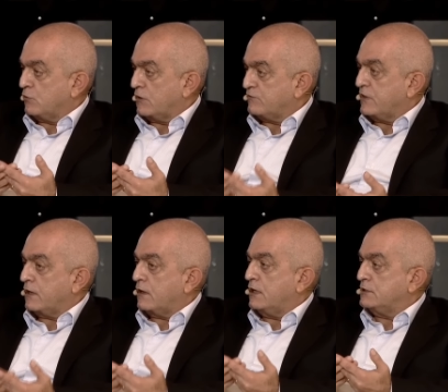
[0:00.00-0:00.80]
with one of the
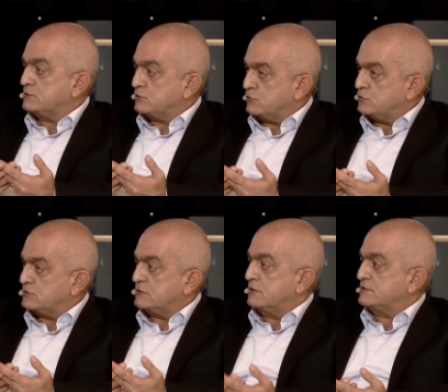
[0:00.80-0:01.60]
airlines to
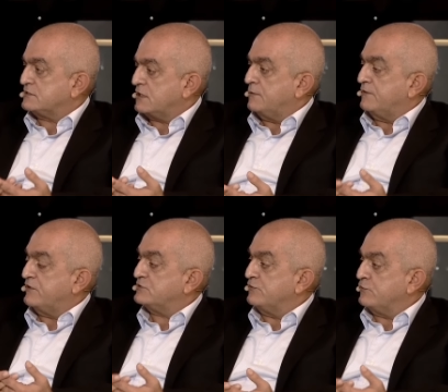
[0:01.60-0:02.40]
use sustainable
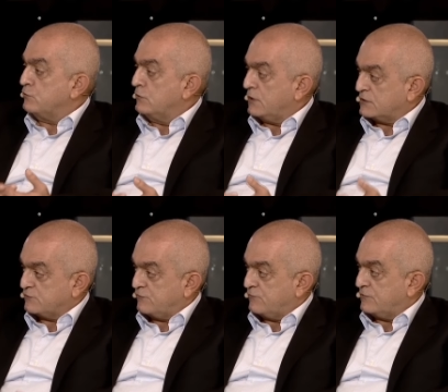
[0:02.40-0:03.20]
aviation fuel as
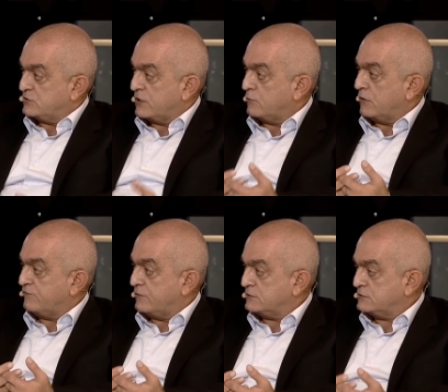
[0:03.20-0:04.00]
of January
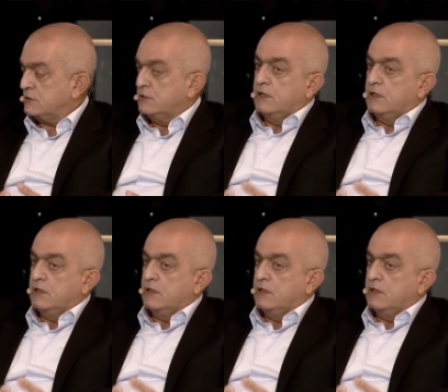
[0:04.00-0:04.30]
1st.